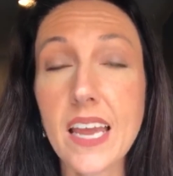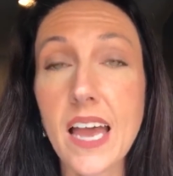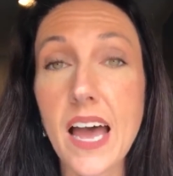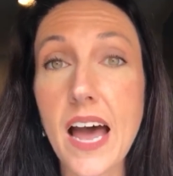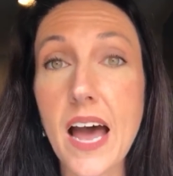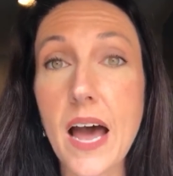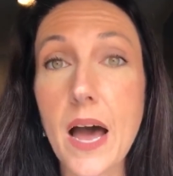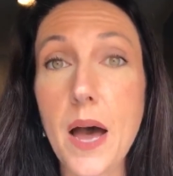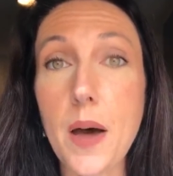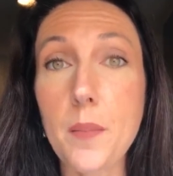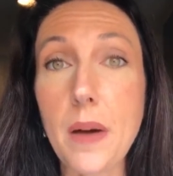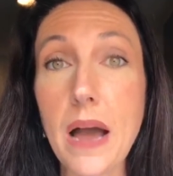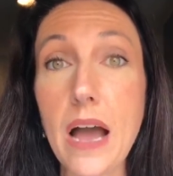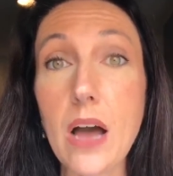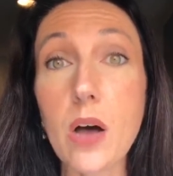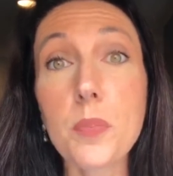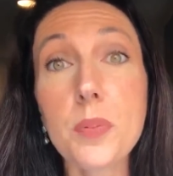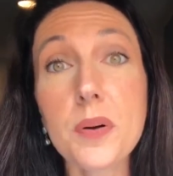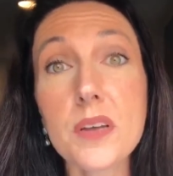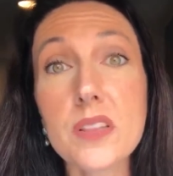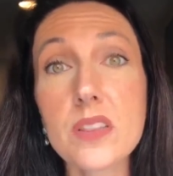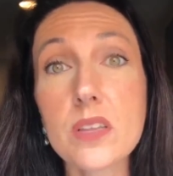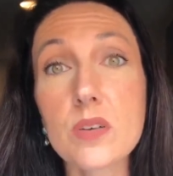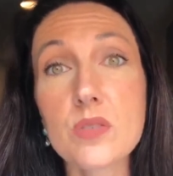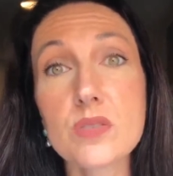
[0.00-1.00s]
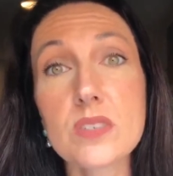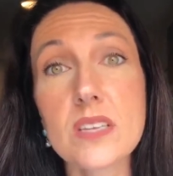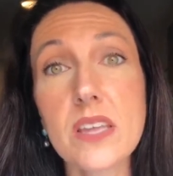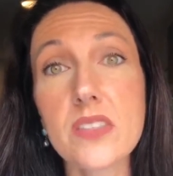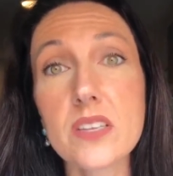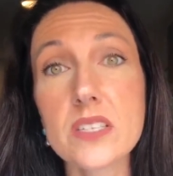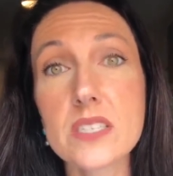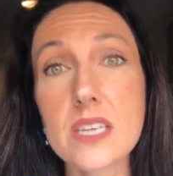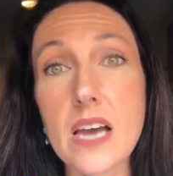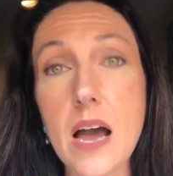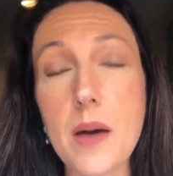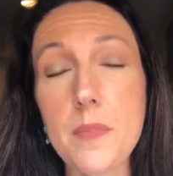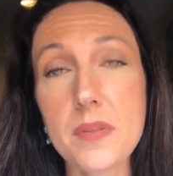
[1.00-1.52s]
I'll put those at
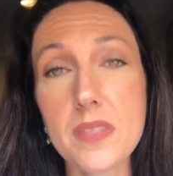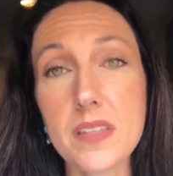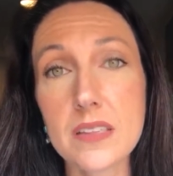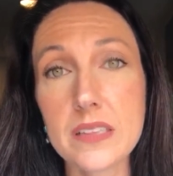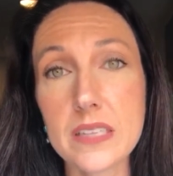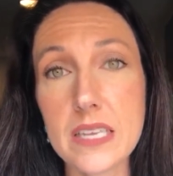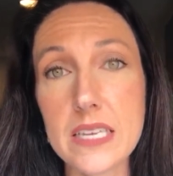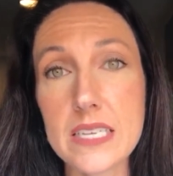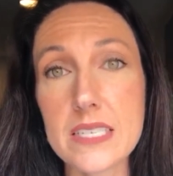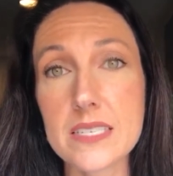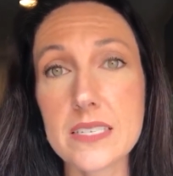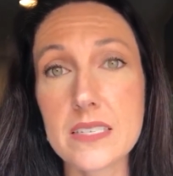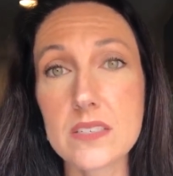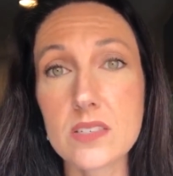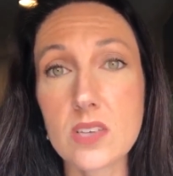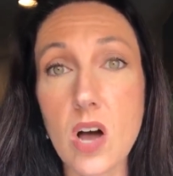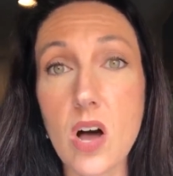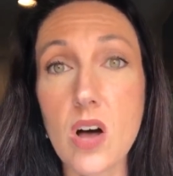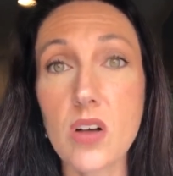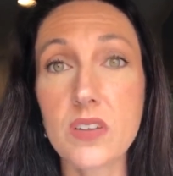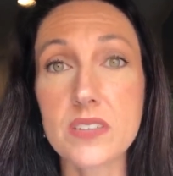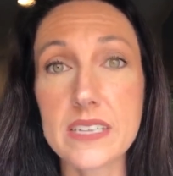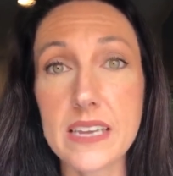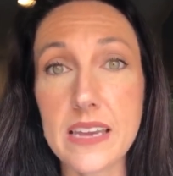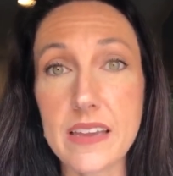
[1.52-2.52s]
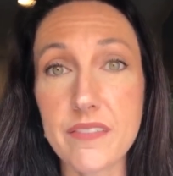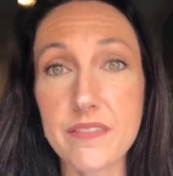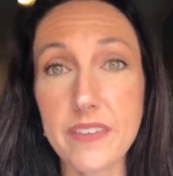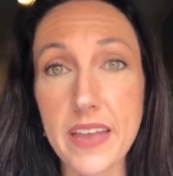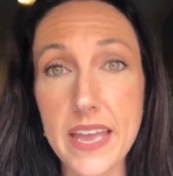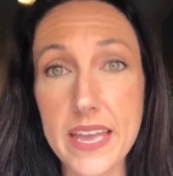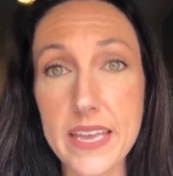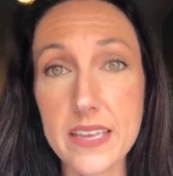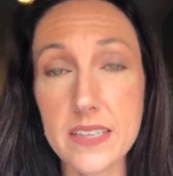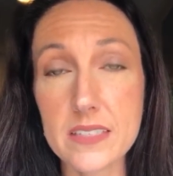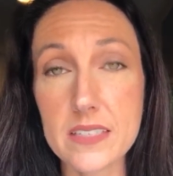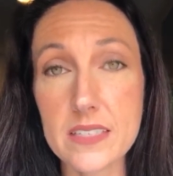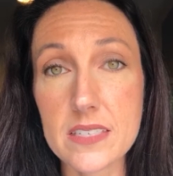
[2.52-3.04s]
the top of the list as all-day
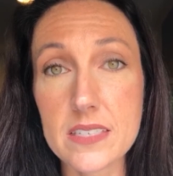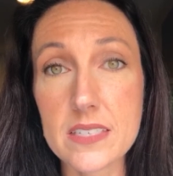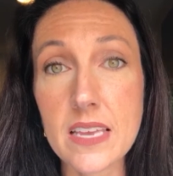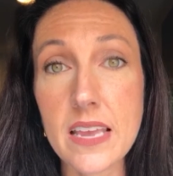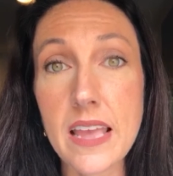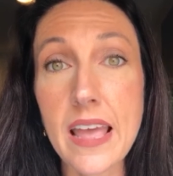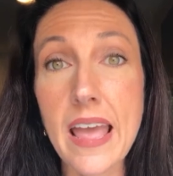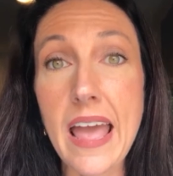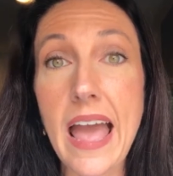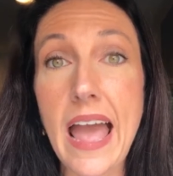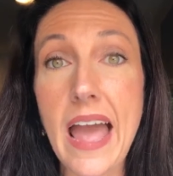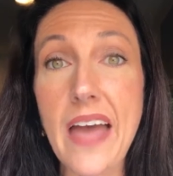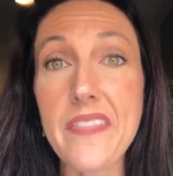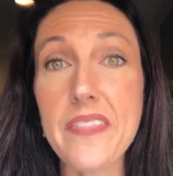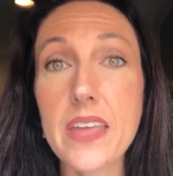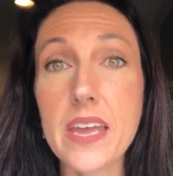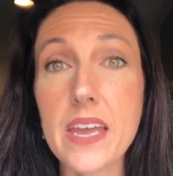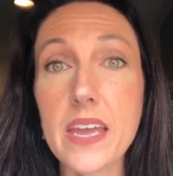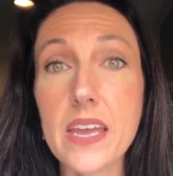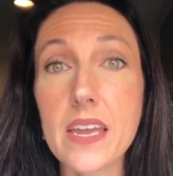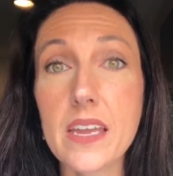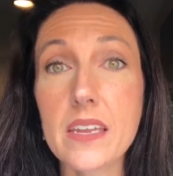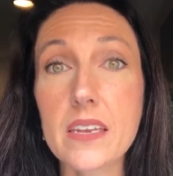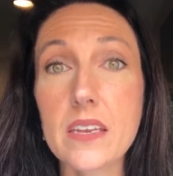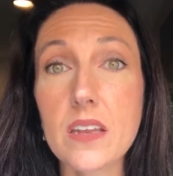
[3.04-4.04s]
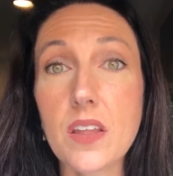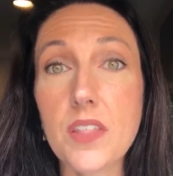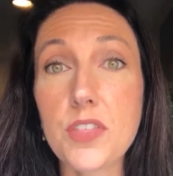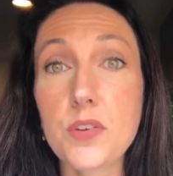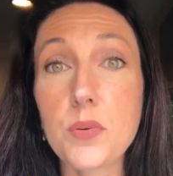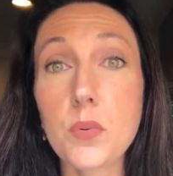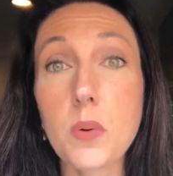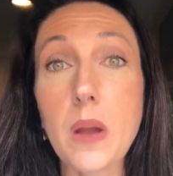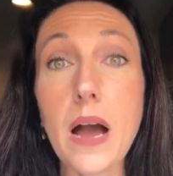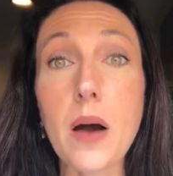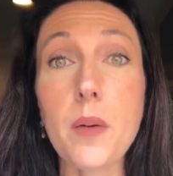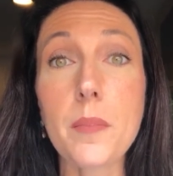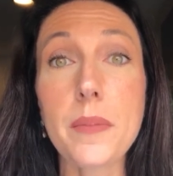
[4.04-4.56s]
events, and then
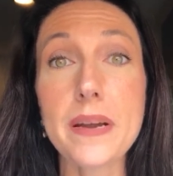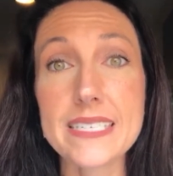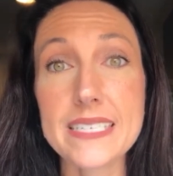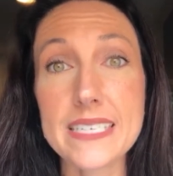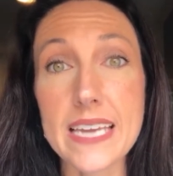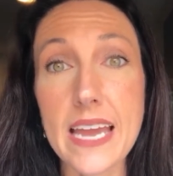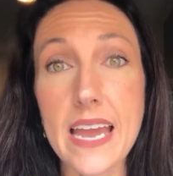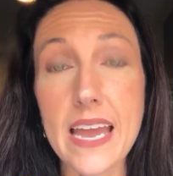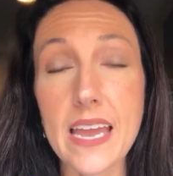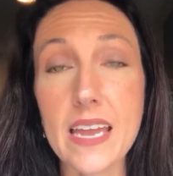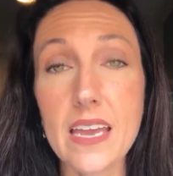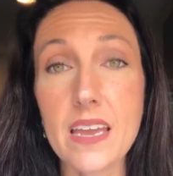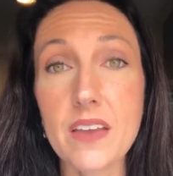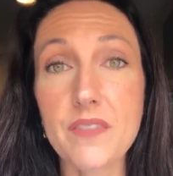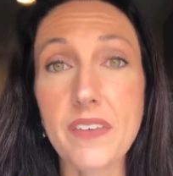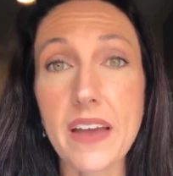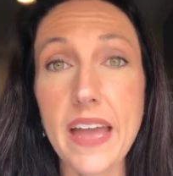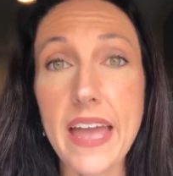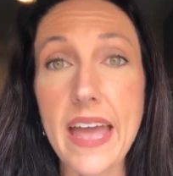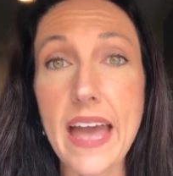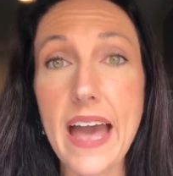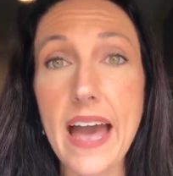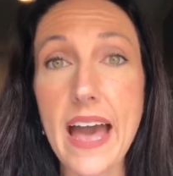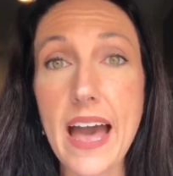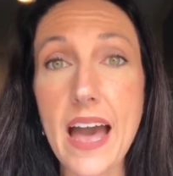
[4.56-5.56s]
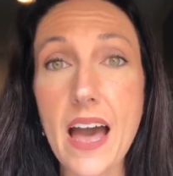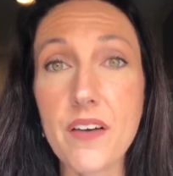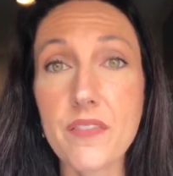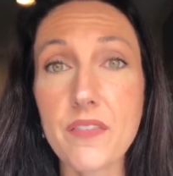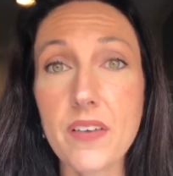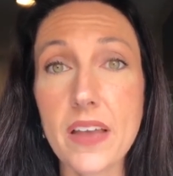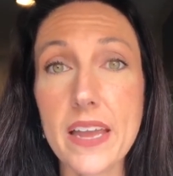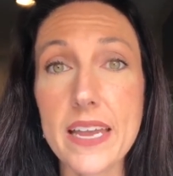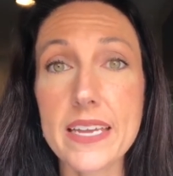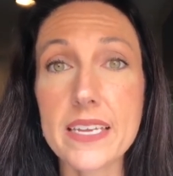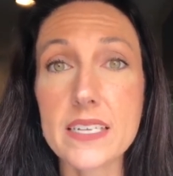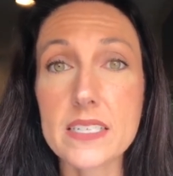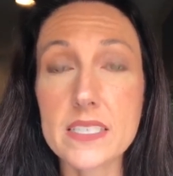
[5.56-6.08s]
throughout my day, if I have
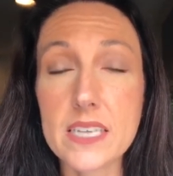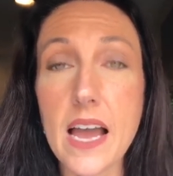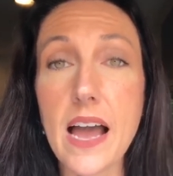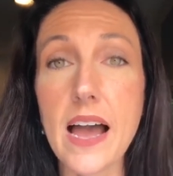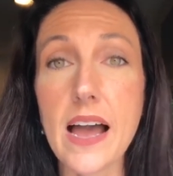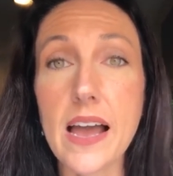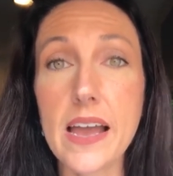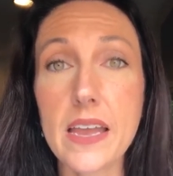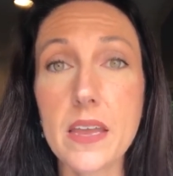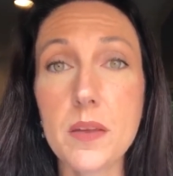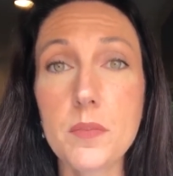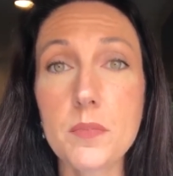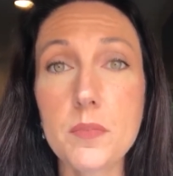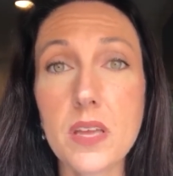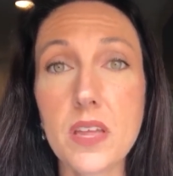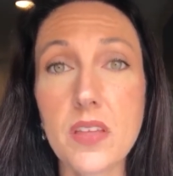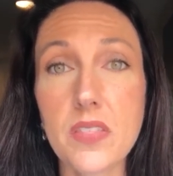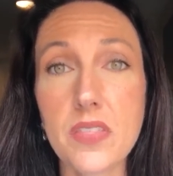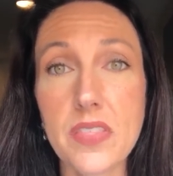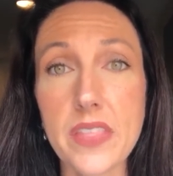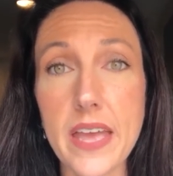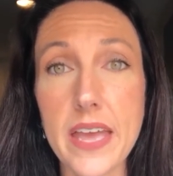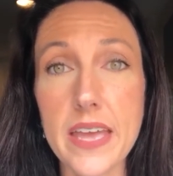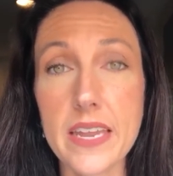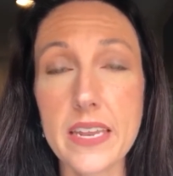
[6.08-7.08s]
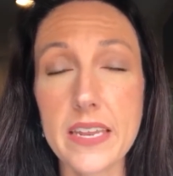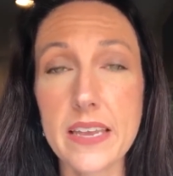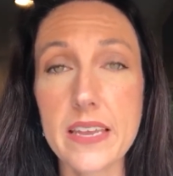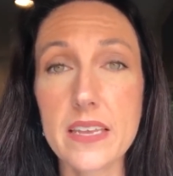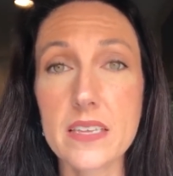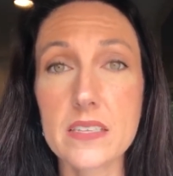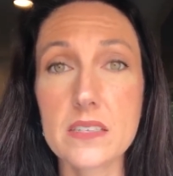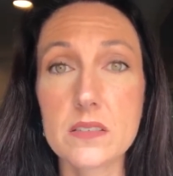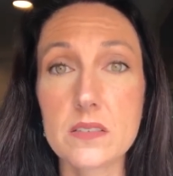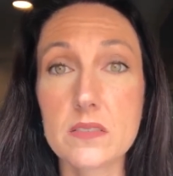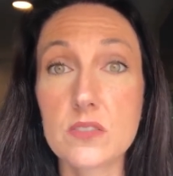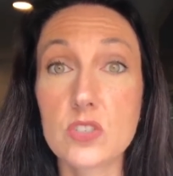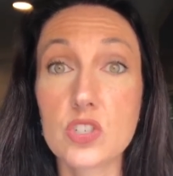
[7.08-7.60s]
a time that
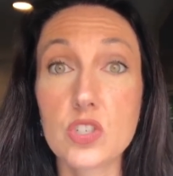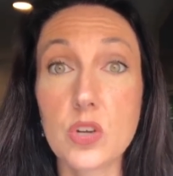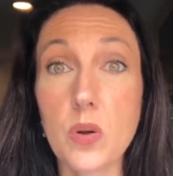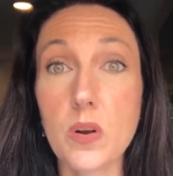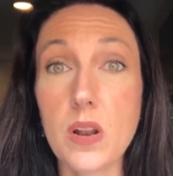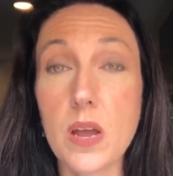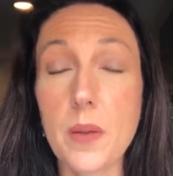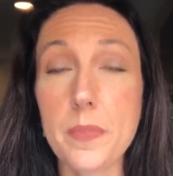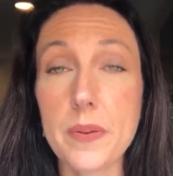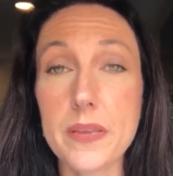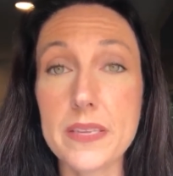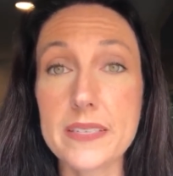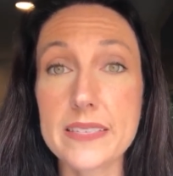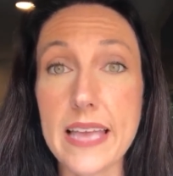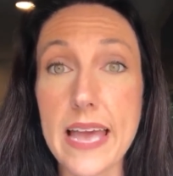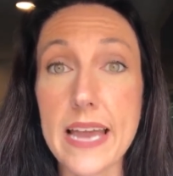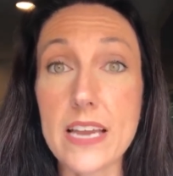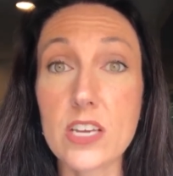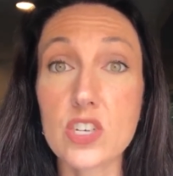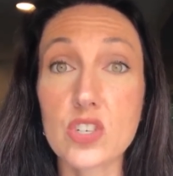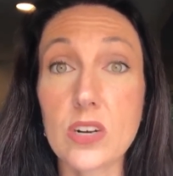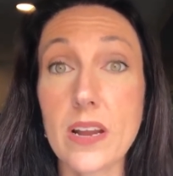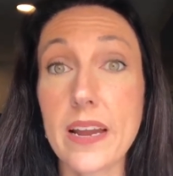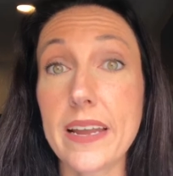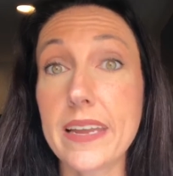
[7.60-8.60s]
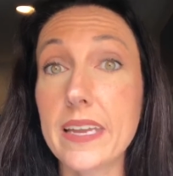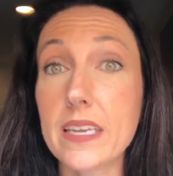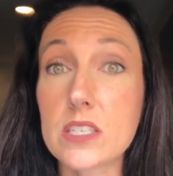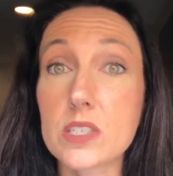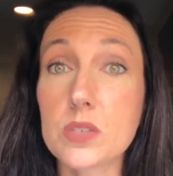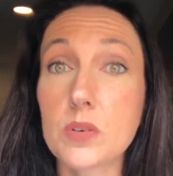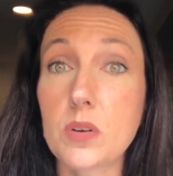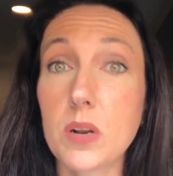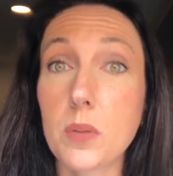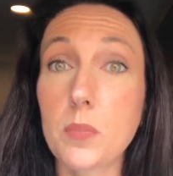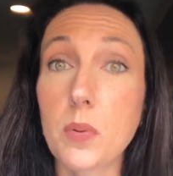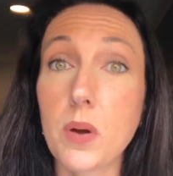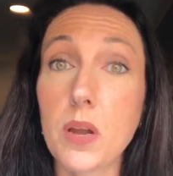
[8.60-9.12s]
has shown up as extra, I get
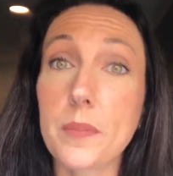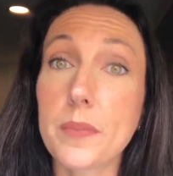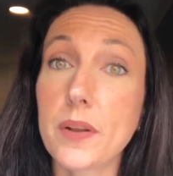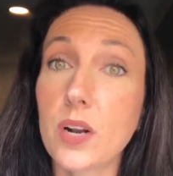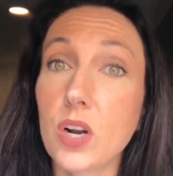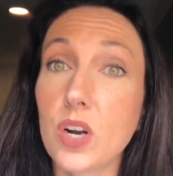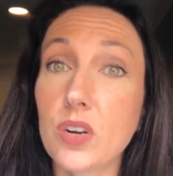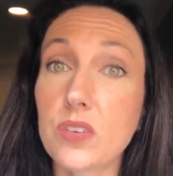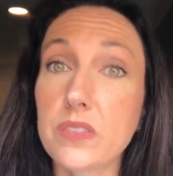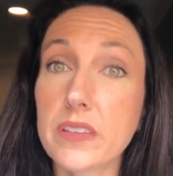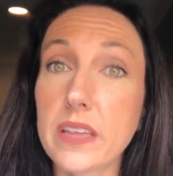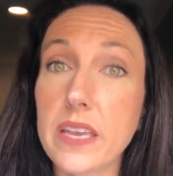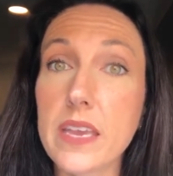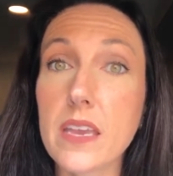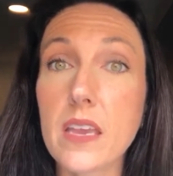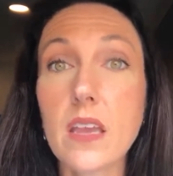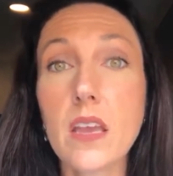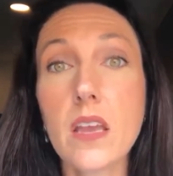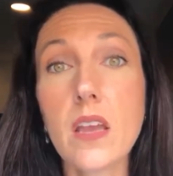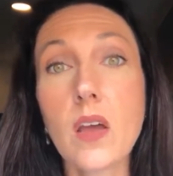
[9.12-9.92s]
to an appointment early,